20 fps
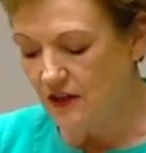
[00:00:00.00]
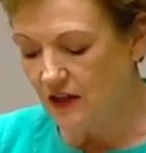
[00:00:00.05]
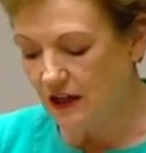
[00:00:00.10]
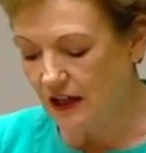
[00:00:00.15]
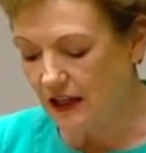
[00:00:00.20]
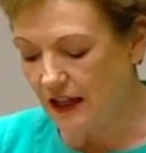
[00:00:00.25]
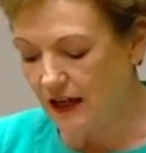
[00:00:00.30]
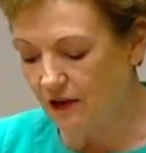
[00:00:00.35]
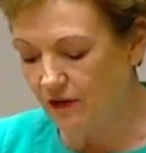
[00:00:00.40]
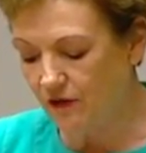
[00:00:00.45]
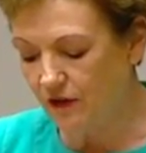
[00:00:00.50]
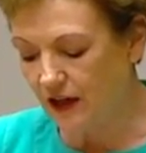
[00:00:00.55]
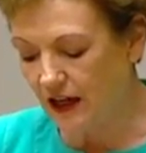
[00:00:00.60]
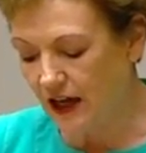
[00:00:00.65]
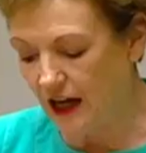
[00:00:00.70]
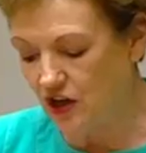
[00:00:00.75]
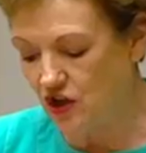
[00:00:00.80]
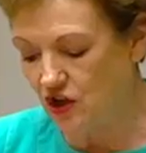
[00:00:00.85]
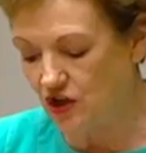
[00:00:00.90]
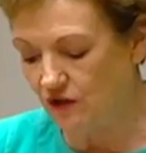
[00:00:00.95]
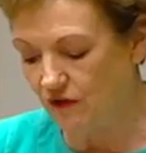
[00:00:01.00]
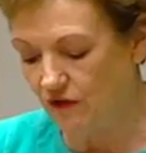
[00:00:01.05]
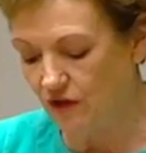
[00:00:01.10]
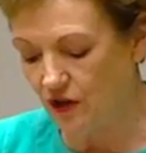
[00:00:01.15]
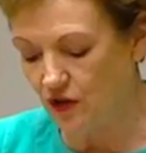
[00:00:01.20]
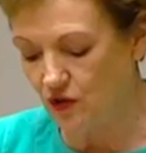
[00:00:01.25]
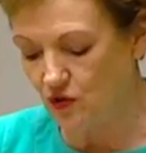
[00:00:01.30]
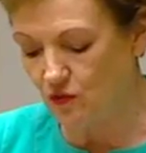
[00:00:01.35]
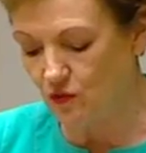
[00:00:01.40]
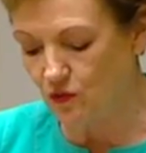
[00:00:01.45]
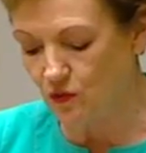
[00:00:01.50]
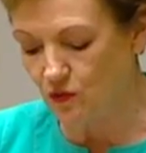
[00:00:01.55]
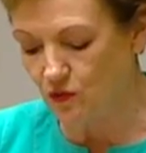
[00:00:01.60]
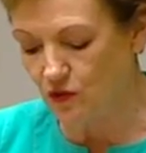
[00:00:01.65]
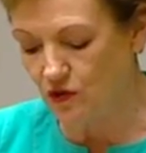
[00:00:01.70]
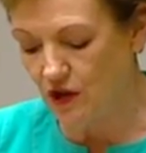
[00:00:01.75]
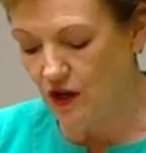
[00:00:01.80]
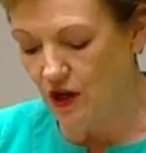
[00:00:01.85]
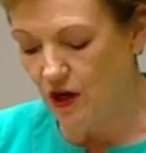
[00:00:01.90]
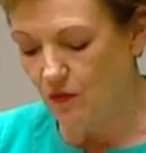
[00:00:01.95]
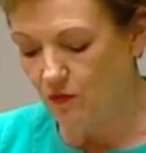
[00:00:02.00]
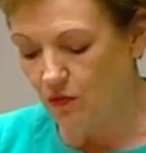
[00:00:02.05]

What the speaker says: the clarification of those rules